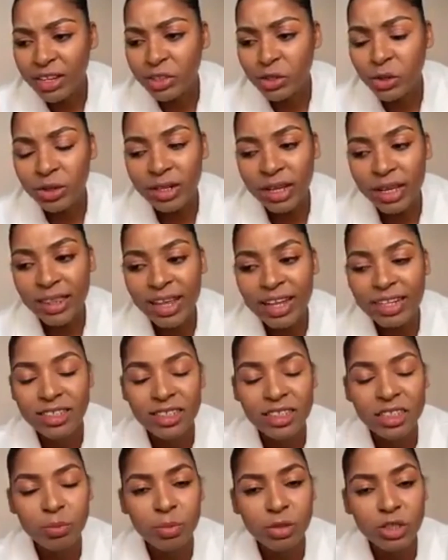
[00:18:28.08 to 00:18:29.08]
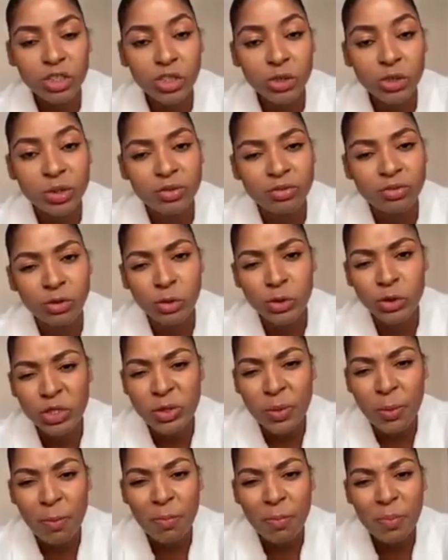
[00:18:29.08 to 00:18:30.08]
after I told her that, ndipo she
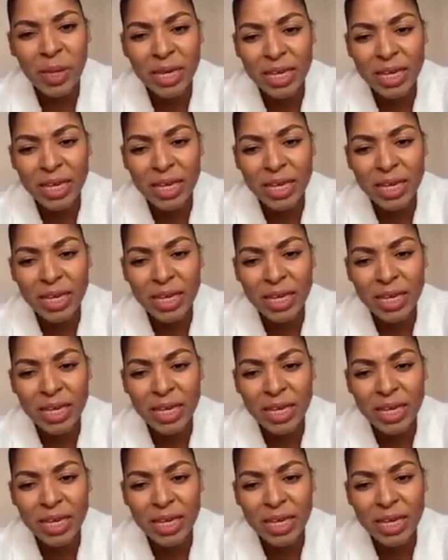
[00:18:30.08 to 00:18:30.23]
refused.